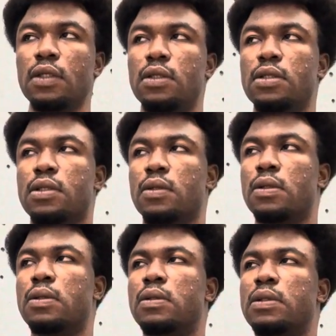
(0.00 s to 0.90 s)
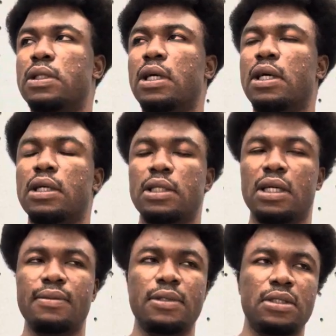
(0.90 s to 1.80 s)
So yeah,
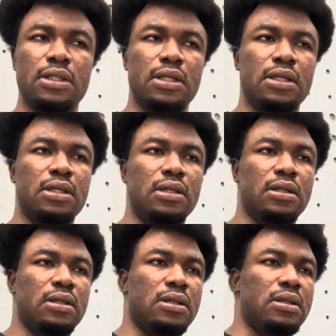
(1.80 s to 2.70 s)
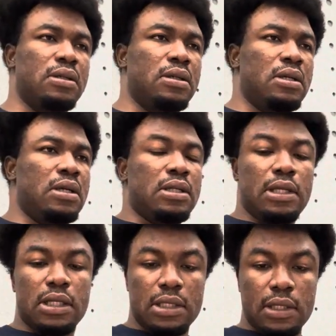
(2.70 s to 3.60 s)
that being said,
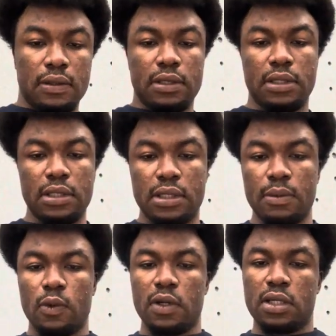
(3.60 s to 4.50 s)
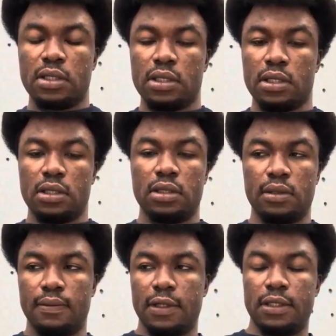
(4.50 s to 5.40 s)
that's how the system works, and
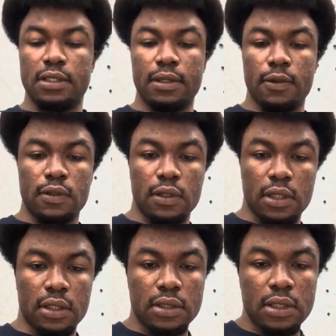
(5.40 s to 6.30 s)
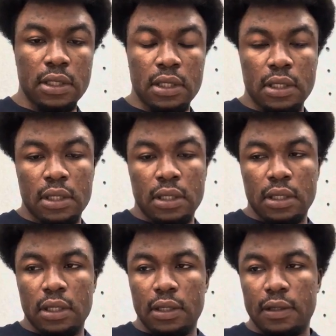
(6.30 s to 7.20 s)
my system also has
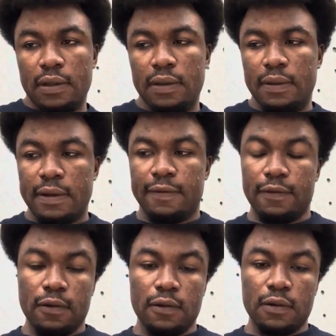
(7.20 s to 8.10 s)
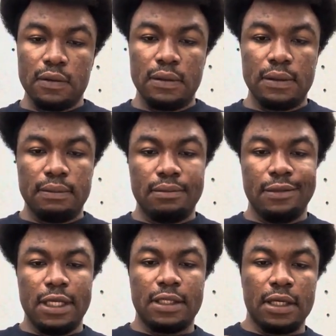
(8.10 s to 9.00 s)
a full
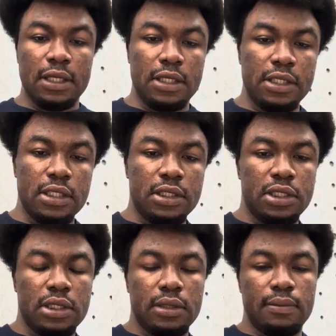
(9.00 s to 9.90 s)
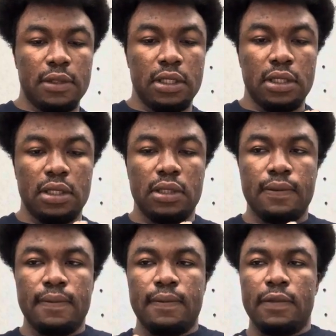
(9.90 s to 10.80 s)
data lineage, meaning
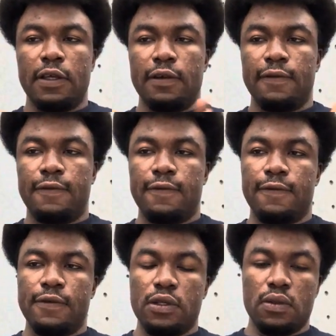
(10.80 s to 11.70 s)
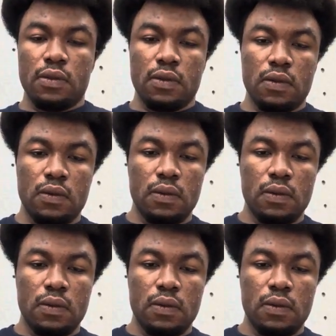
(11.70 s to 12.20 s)
if you